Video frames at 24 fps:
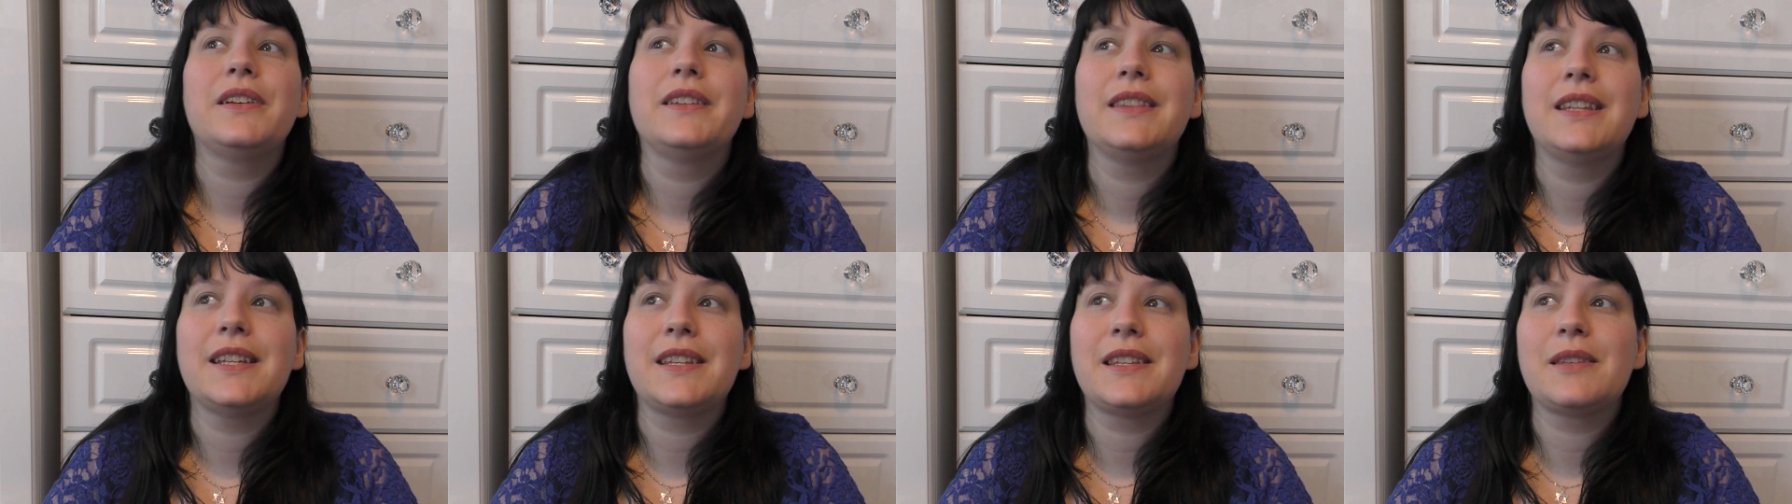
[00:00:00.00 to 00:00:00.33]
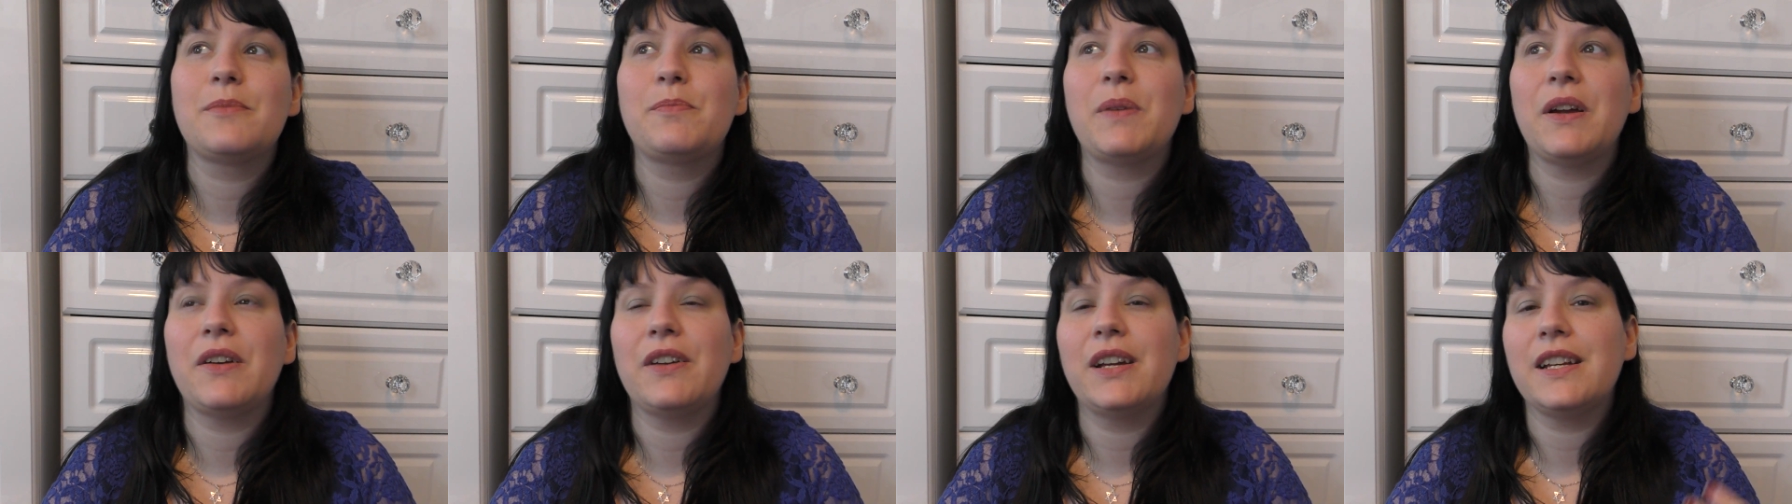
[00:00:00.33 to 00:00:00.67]
this
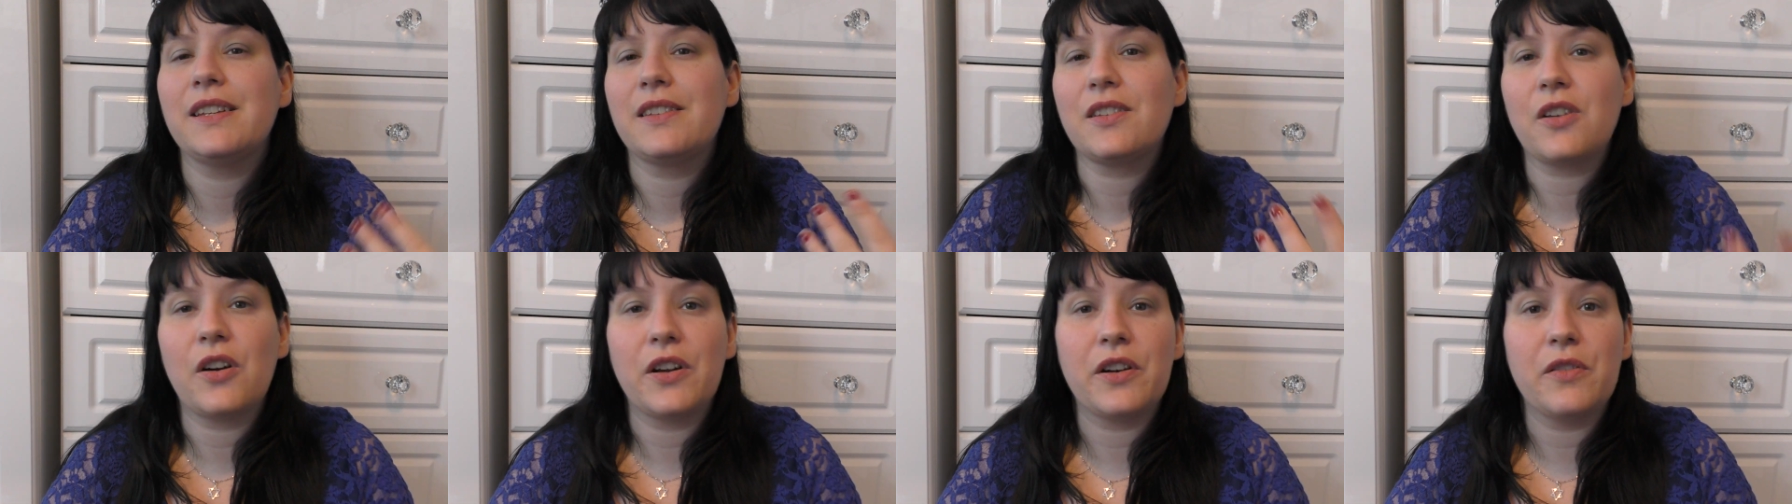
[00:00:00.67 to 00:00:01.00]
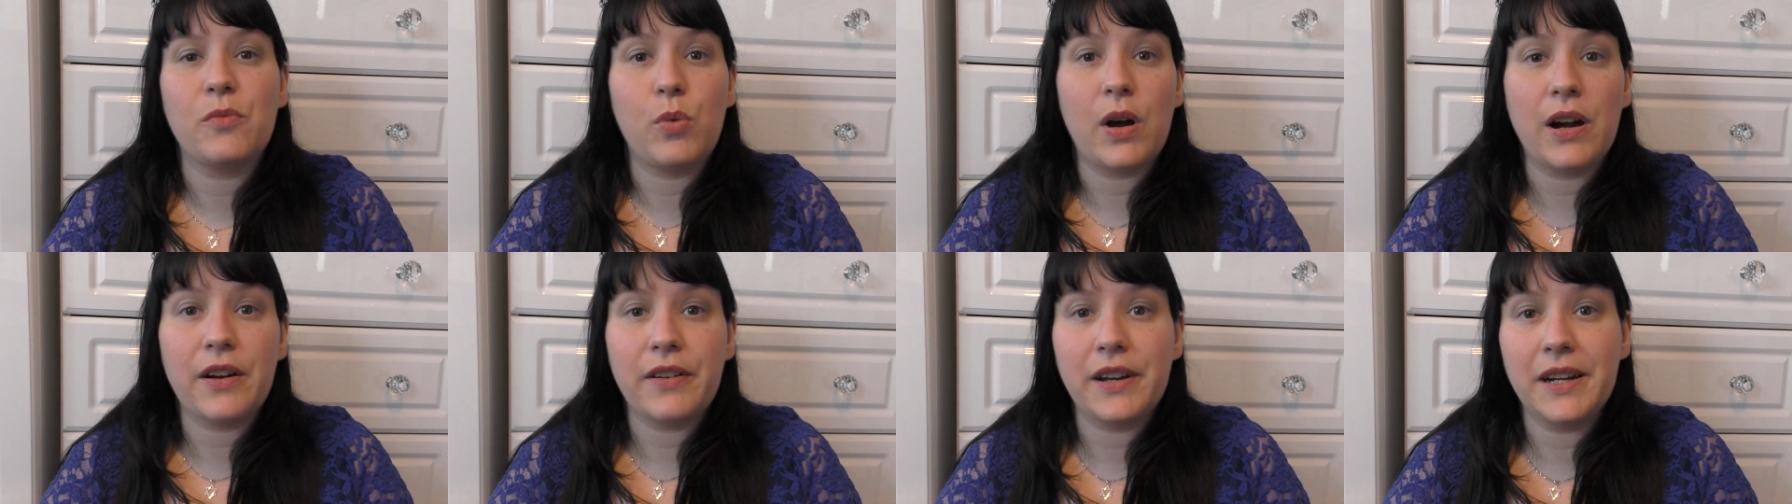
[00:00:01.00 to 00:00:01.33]
spirit is kind of
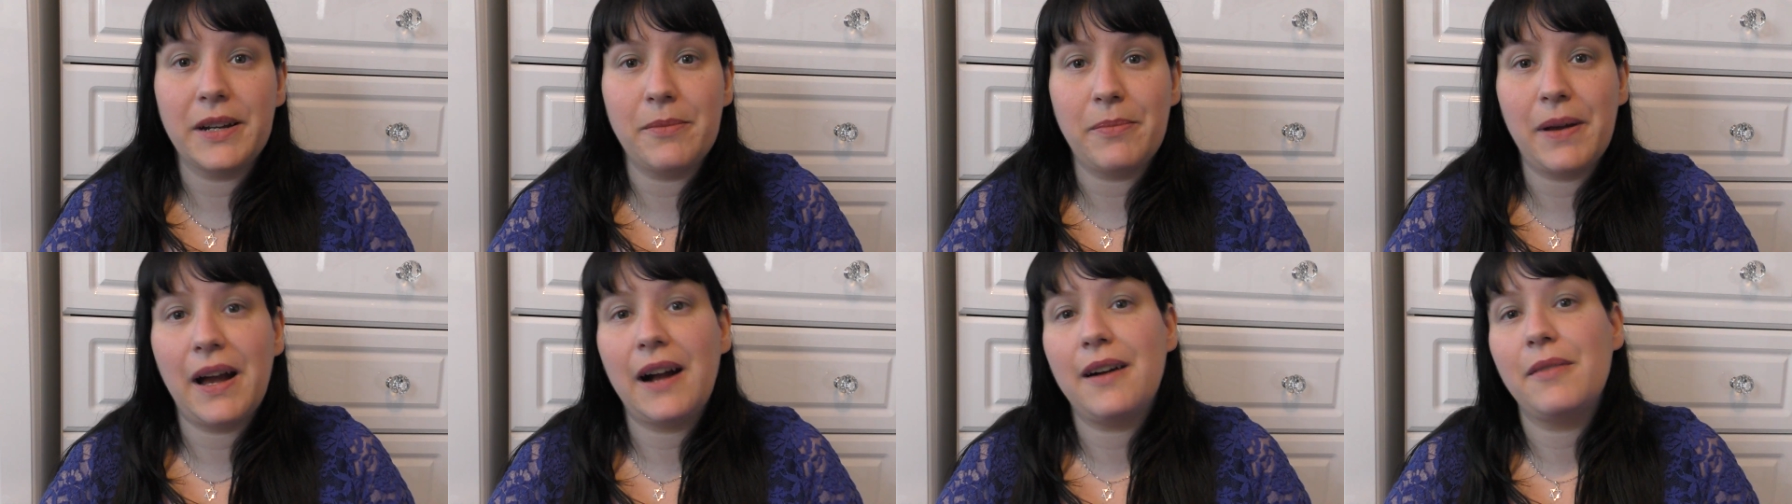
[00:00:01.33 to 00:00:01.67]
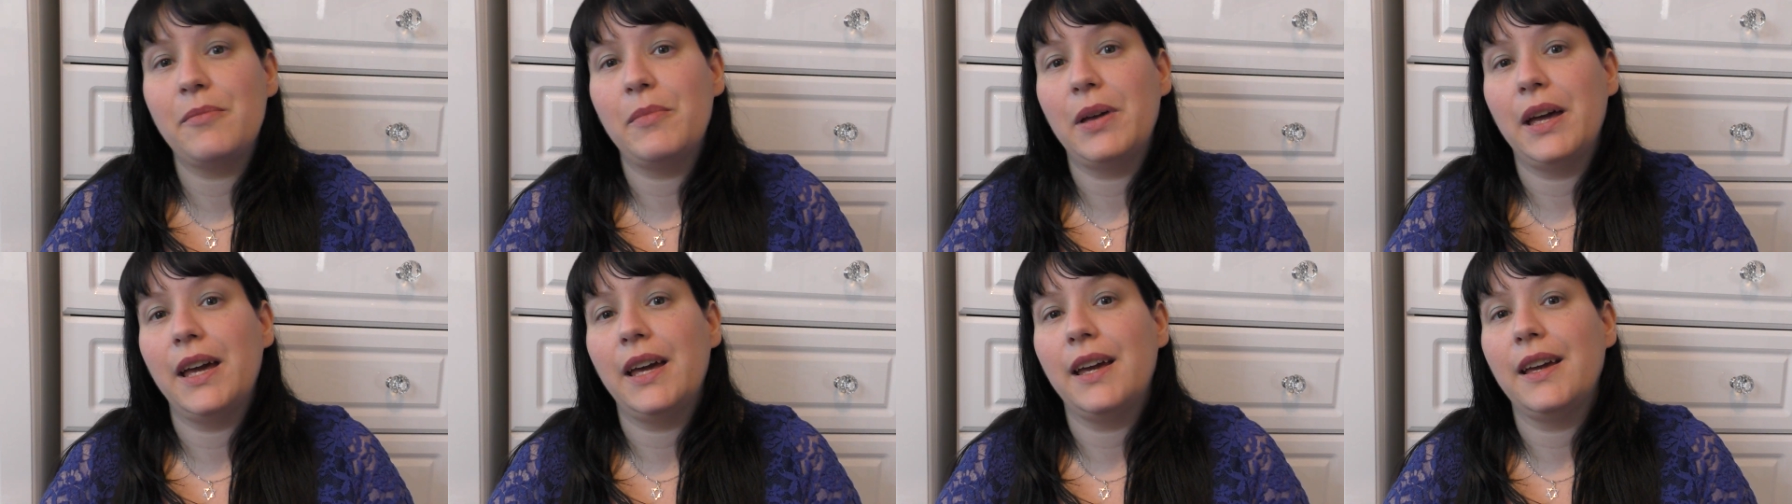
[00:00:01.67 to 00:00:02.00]
worrying about
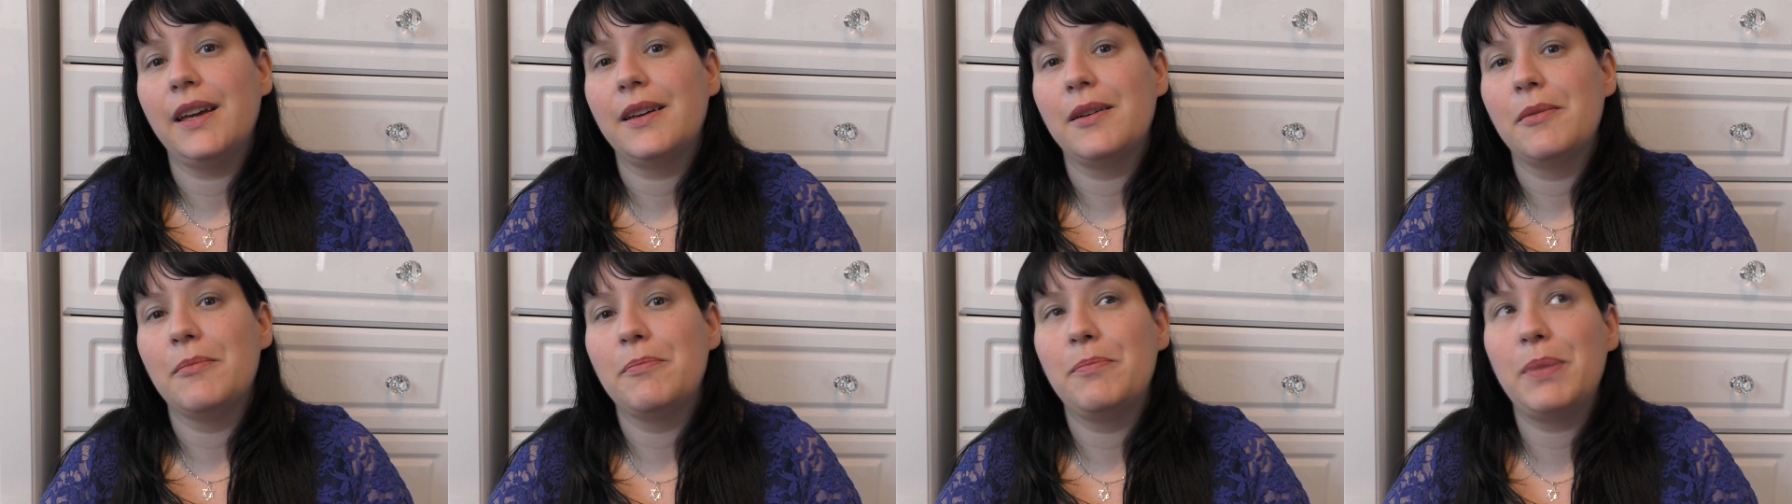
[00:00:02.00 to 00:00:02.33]
me